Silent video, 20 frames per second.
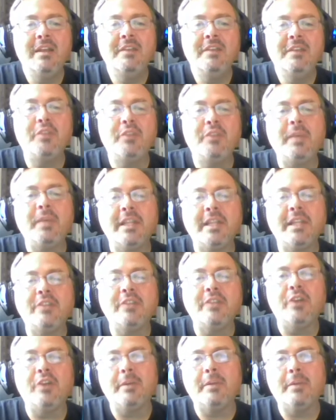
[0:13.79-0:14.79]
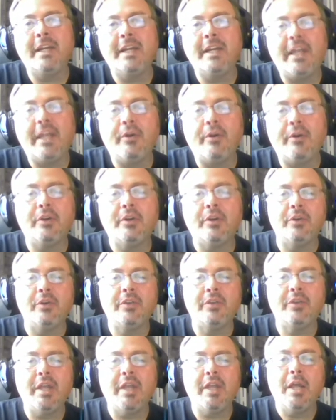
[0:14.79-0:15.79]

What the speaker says: This week I'd like to talk about characters,